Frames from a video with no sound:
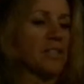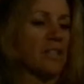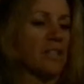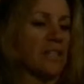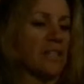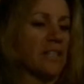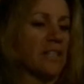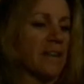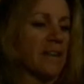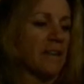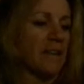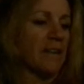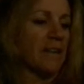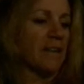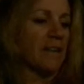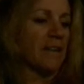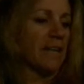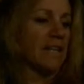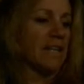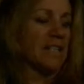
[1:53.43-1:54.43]

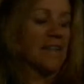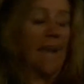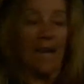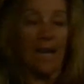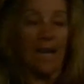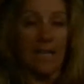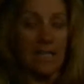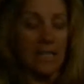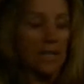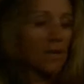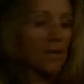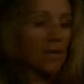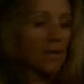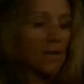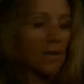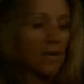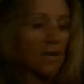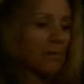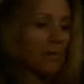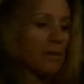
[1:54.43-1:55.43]
entirely intact,
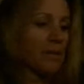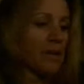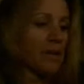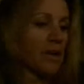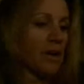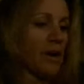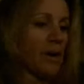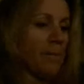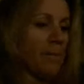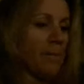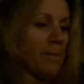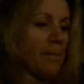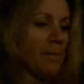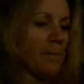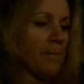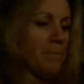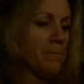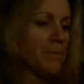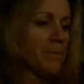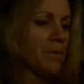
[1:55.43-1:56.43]
but not all.
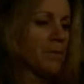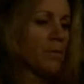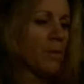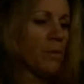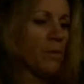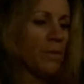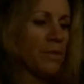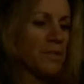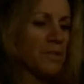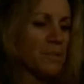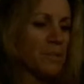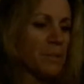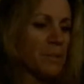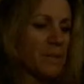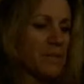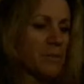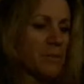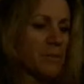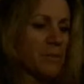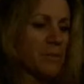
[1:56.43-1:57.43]
What will this
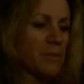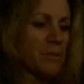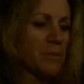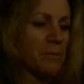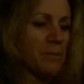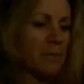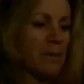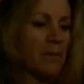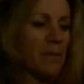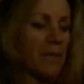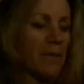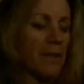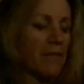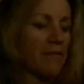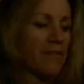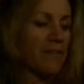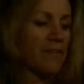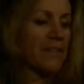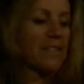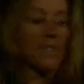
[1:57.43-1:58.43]
place be without
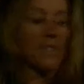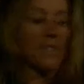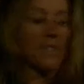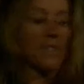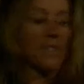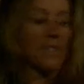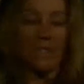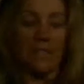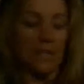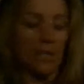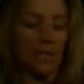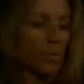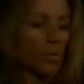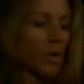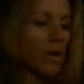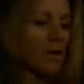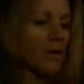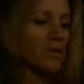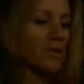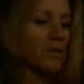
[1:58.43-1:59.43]
fences and
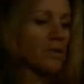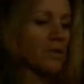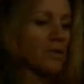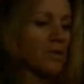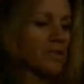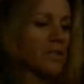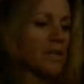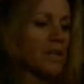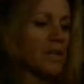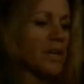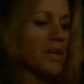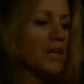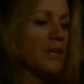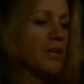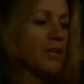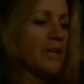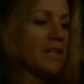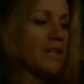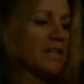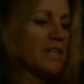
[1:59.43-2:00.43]
walls? You
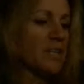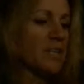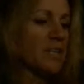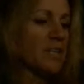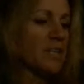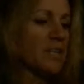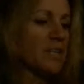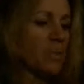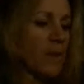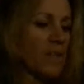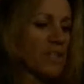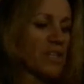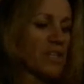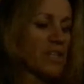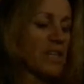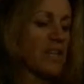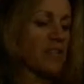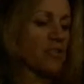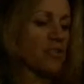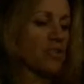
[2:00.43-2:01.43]
didn't need to watch the
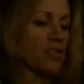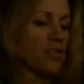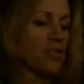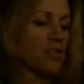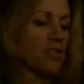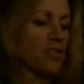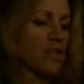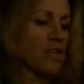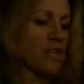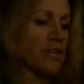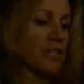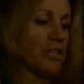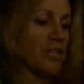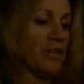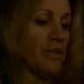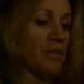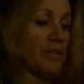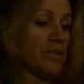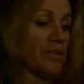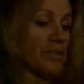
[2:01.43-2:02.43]
Nature Channel to
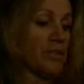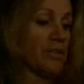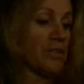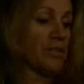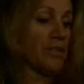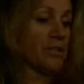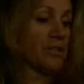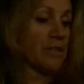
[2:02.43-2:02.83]
know that certain